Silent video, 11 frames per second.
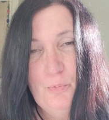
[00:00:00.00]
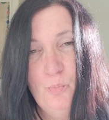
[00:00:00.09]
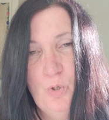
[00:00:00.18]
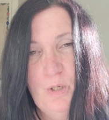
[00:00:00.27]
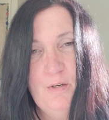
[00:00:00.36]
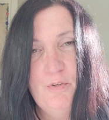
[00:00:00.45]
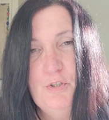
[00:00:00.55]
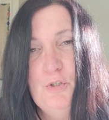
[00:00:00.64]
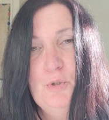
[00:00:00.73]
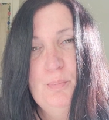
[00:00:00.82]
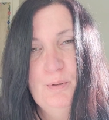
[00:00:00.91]
Whatever
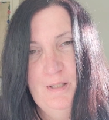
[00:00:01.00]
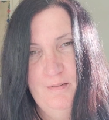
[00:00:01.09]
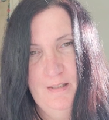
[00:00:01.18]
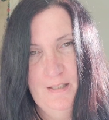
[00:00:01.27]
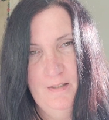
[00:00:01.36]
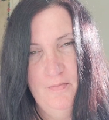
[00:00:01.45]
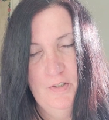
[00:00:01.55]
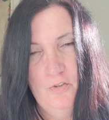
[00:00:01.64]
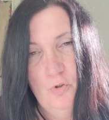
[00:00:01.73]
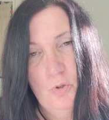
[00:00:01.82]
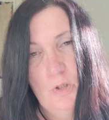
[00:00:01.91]
you believe in, if
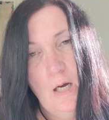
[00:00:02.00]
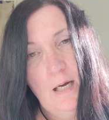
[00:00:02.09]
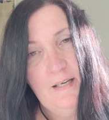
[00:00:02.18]
it's your God